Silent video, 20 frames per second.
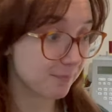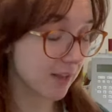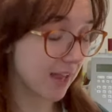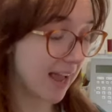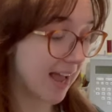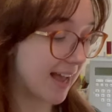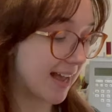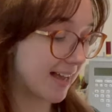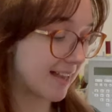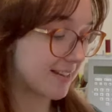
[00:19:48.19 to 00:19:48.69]

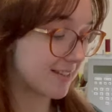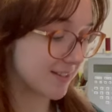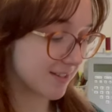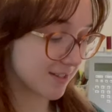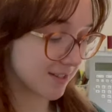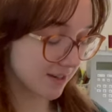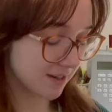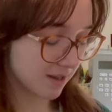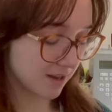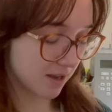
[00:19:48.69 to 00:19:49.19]
And
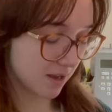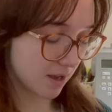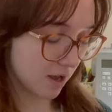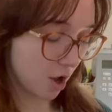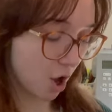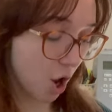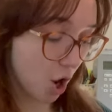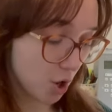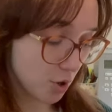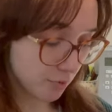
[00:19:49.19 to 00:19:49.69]

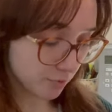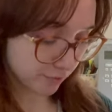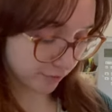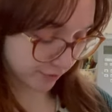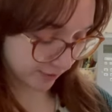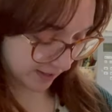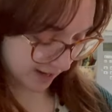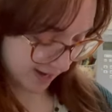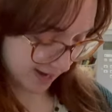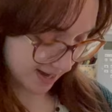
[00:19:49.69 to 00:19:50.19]

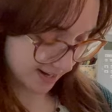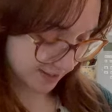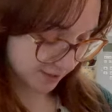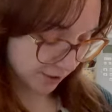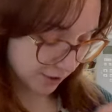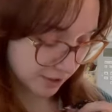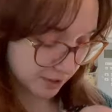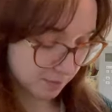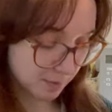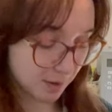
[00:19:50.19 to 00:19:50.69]
hopefully it's
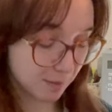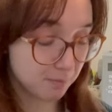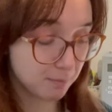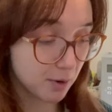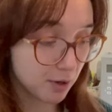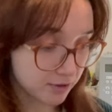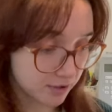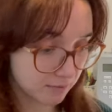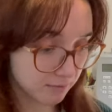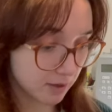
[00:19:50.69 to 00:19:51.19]
going to be the
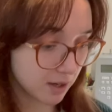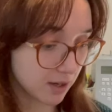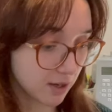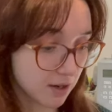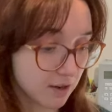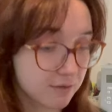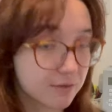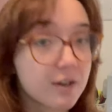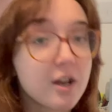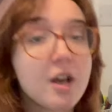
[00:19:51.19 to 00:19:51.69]
bottom
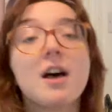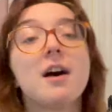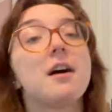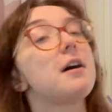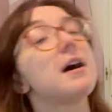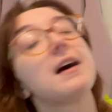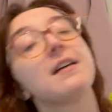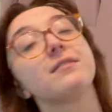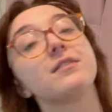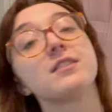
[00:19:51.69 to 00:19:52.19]
half
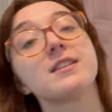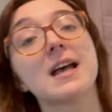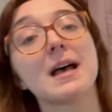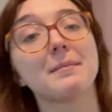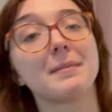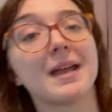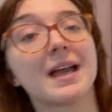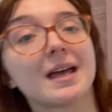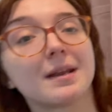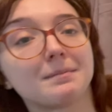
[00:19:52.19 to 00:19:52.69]
of the
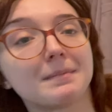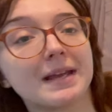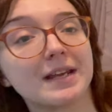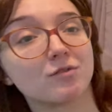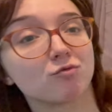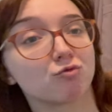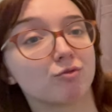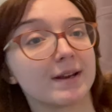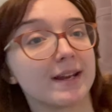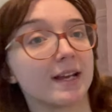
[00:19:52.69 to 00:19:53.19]
Tammy Handmade
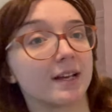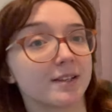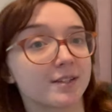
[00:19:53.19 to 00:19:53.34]
rear.